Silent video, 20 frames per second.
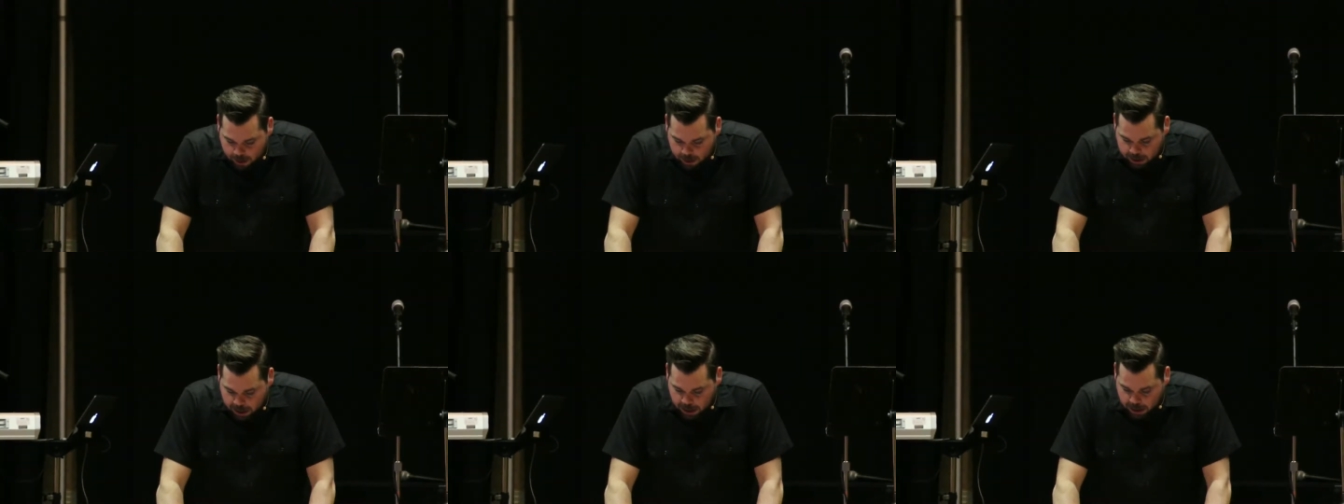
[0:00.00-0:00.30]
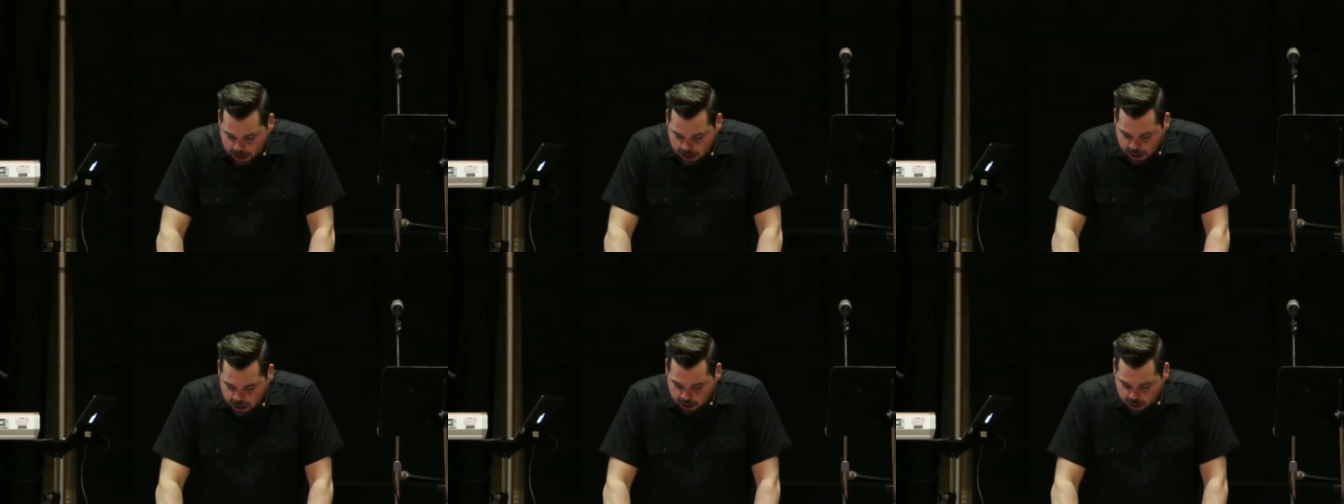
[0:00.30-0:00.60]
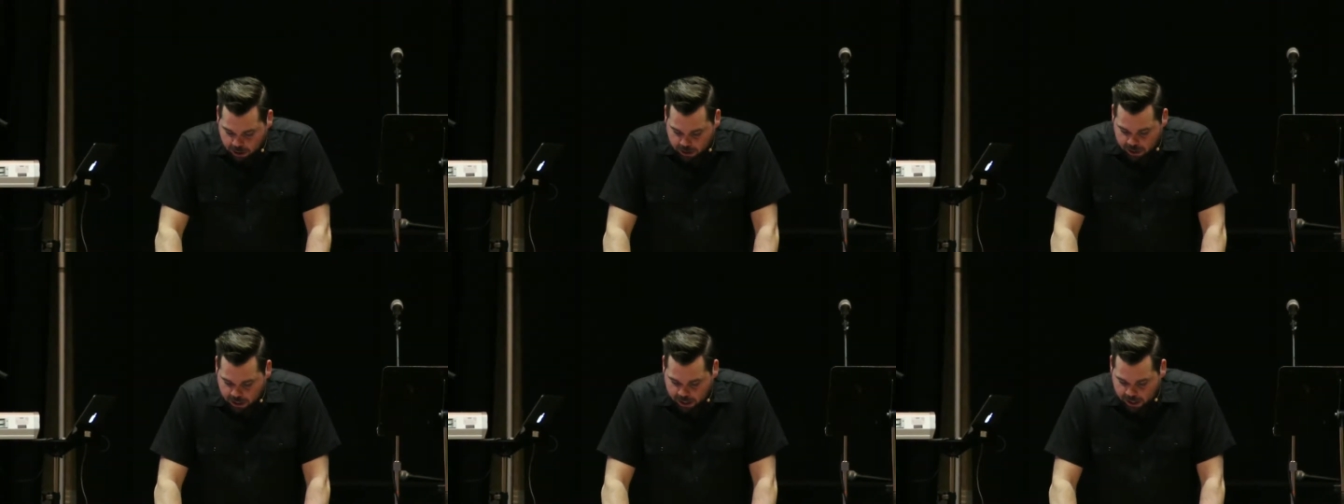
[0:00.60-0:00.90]
teaching in
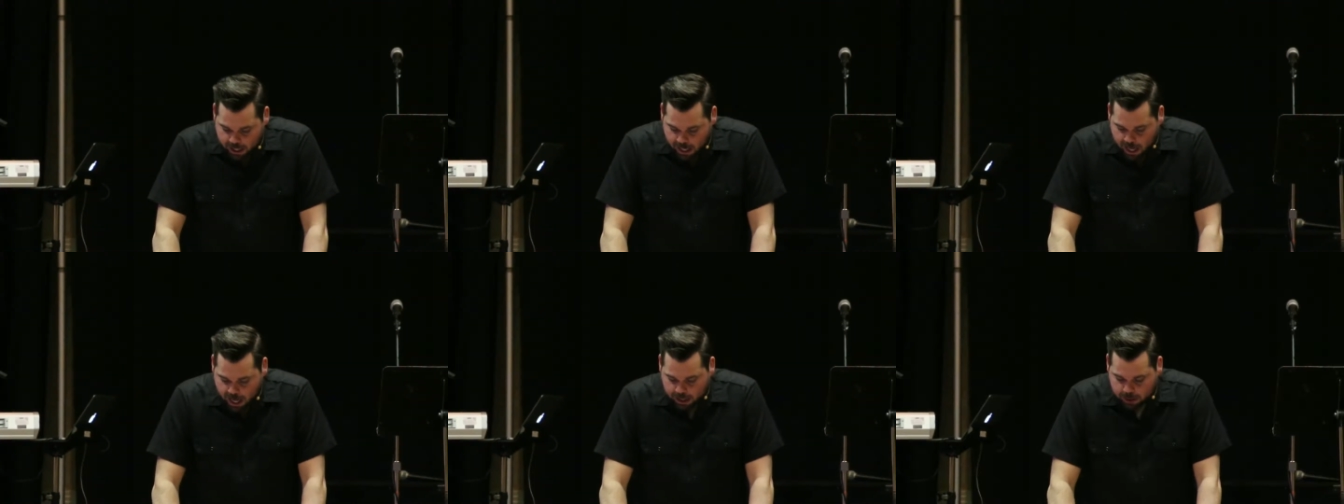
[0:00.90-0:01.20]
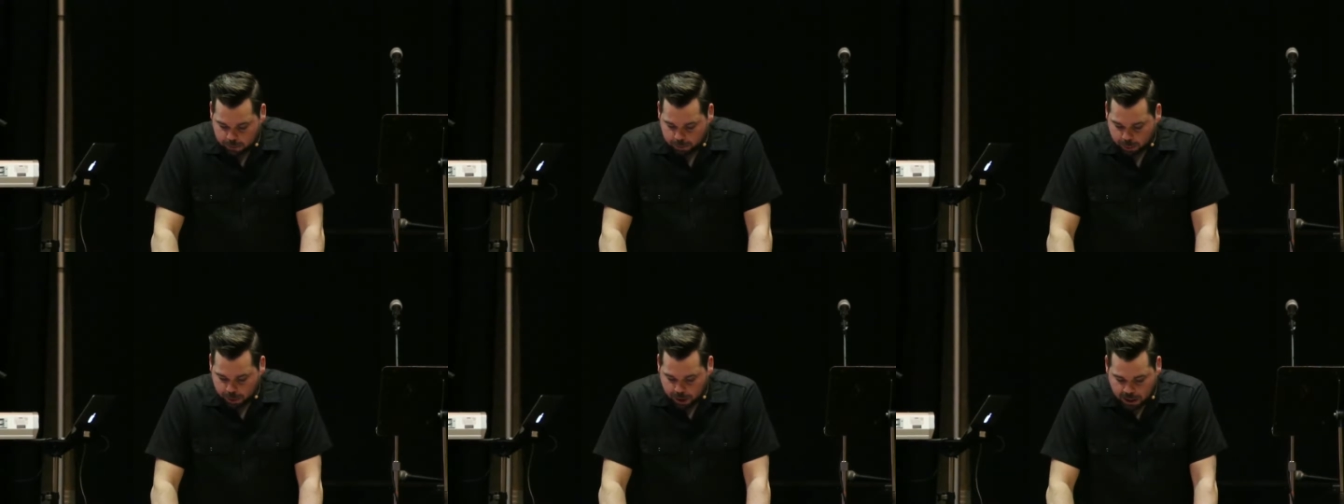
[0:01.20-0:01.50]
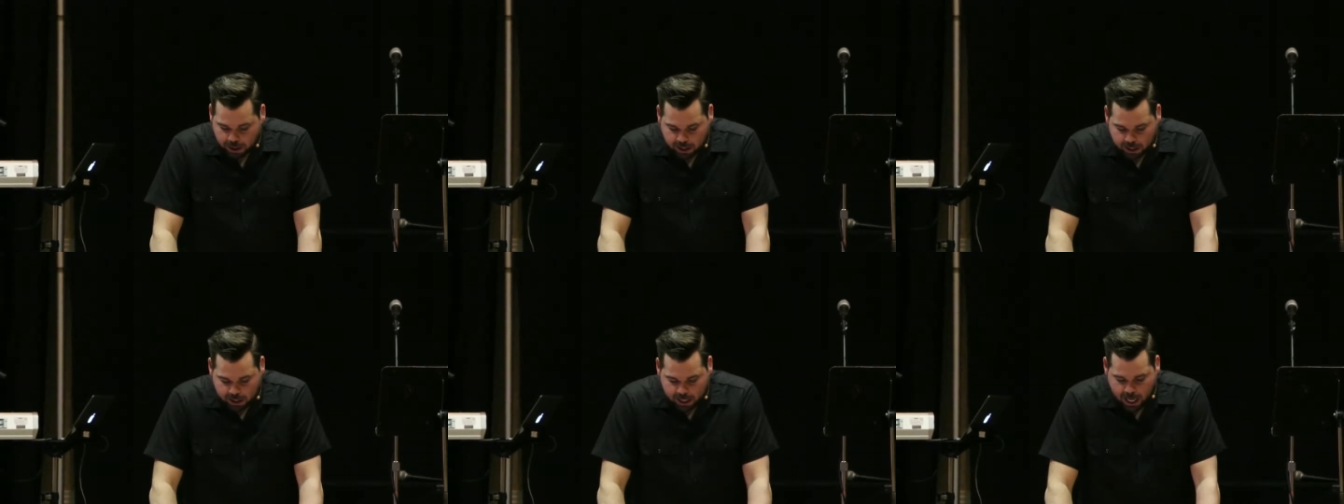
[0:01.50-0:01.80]
their synagogues,
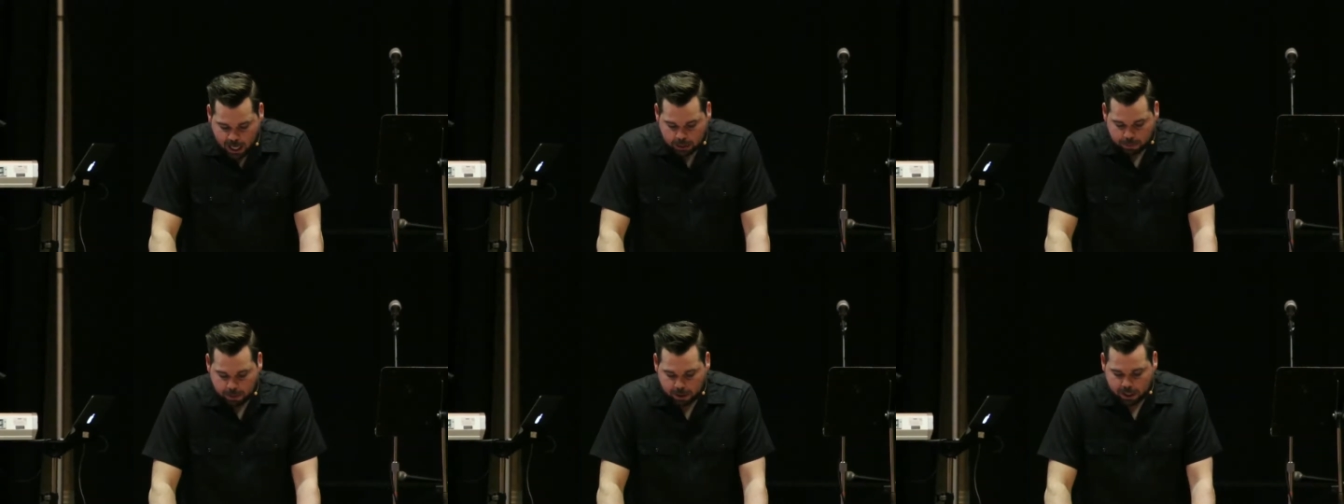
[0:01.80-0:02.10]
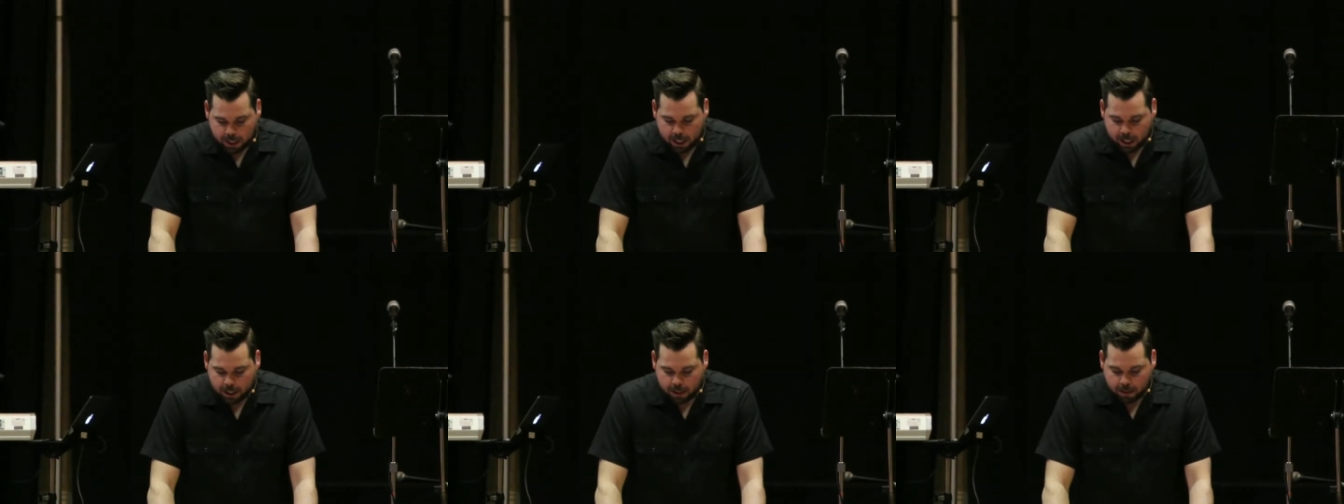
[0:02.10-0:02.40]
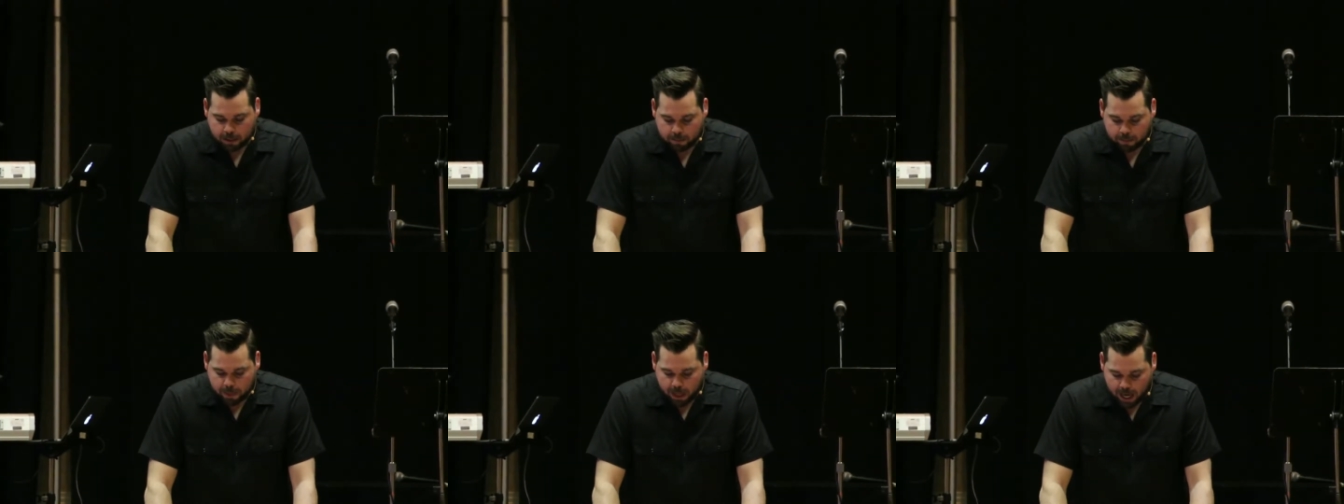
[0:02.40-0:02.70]
preaching the gospel of the
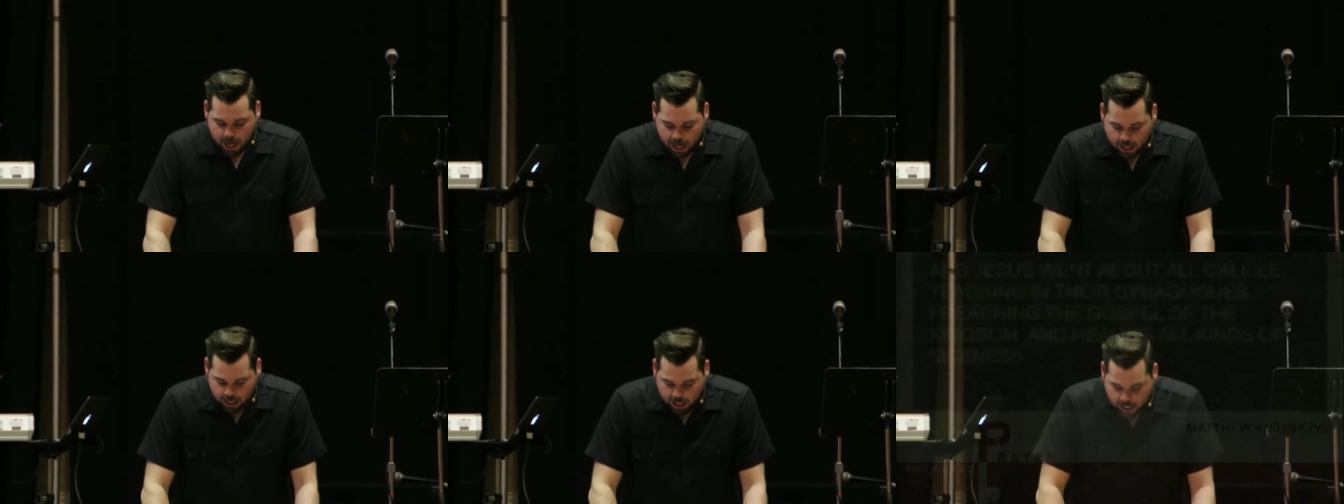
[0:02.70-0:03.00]
kingdom, and